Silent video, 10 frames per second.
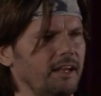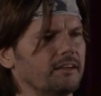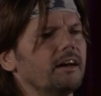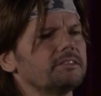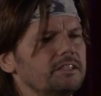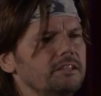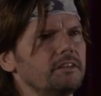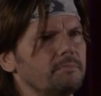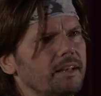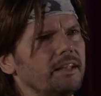I'll see you
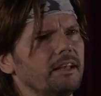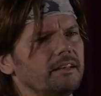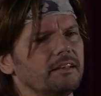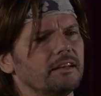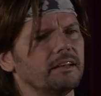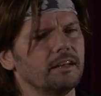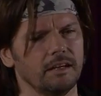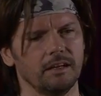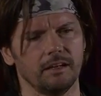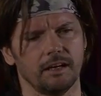on Monday, and
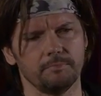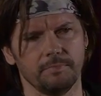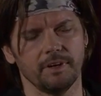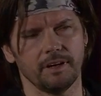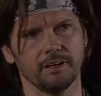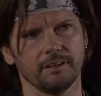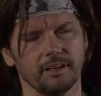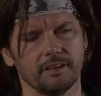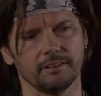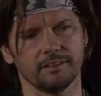
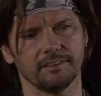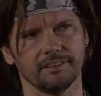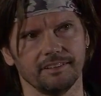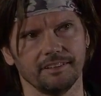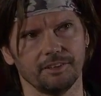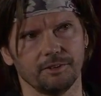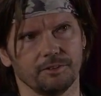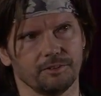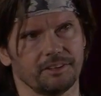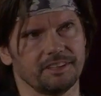You know,
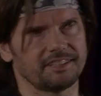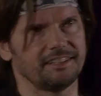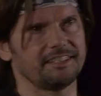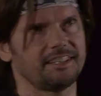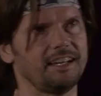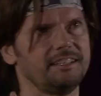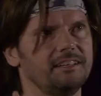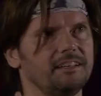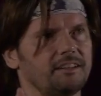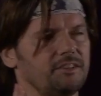this
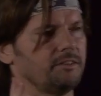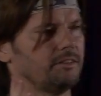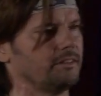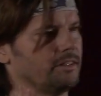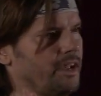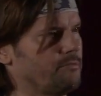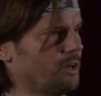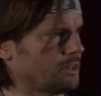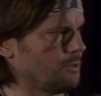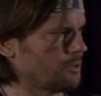idea like you have
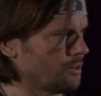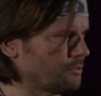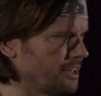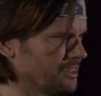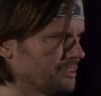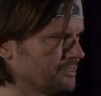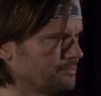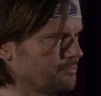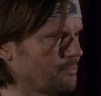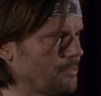multiple girlfriends,
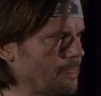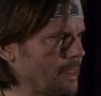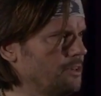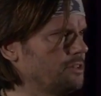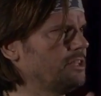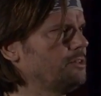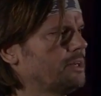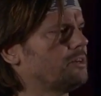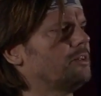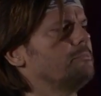and you're seeing
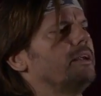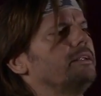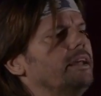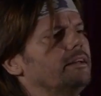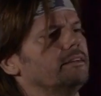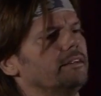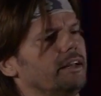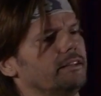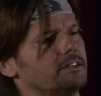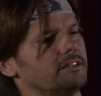one girl on Monday,
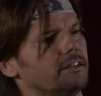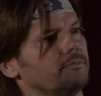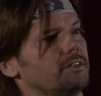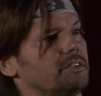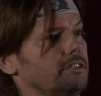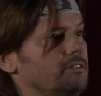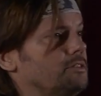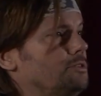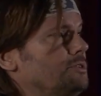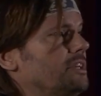and she wants to see you on
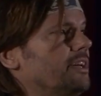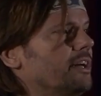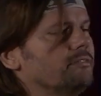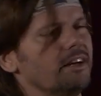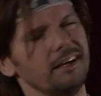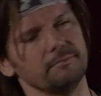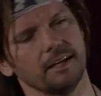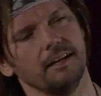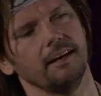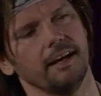Tuesday again. Well,
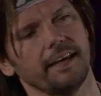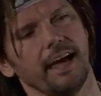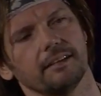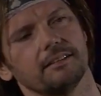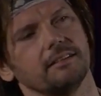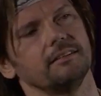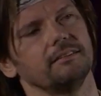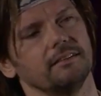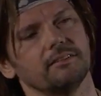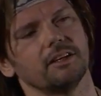I can't because
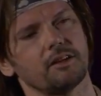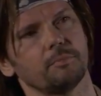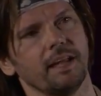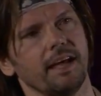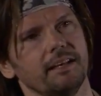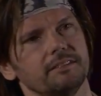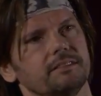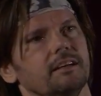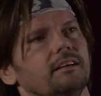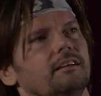I've got other plans,
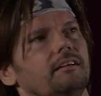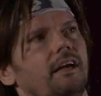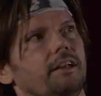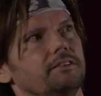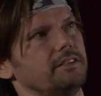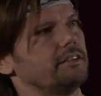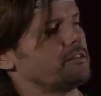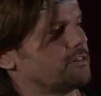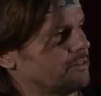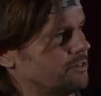and you see
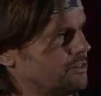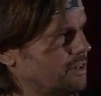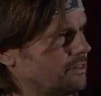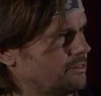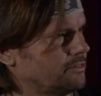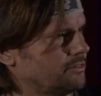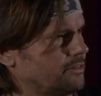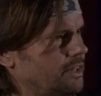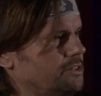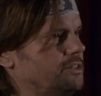another girl on Tuesday, and
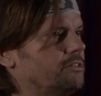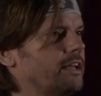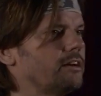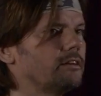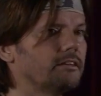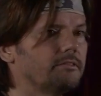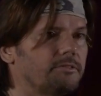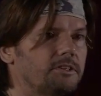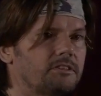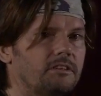then you see her again, the
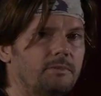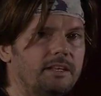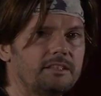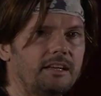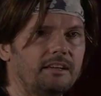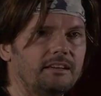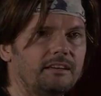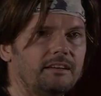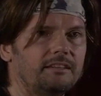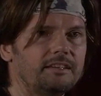first girl on Wednesday.
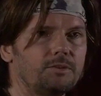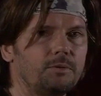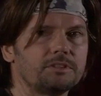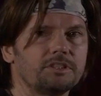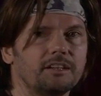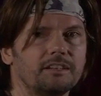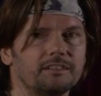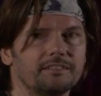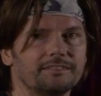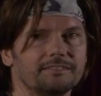This whole
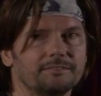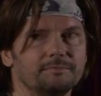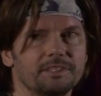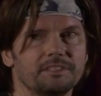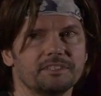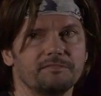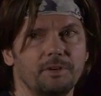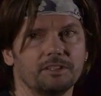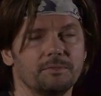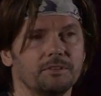juggling business of
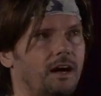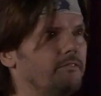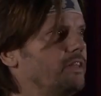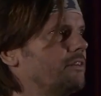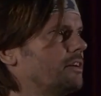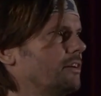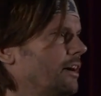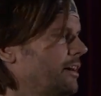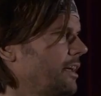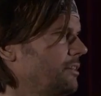multiple,
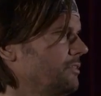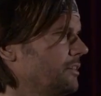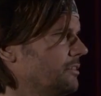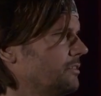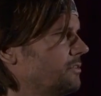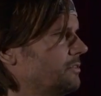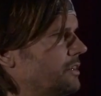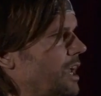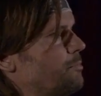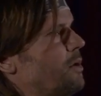I can't do it.
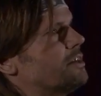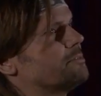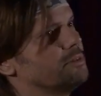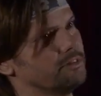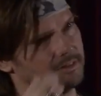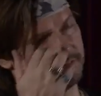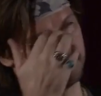Can't possibly do it.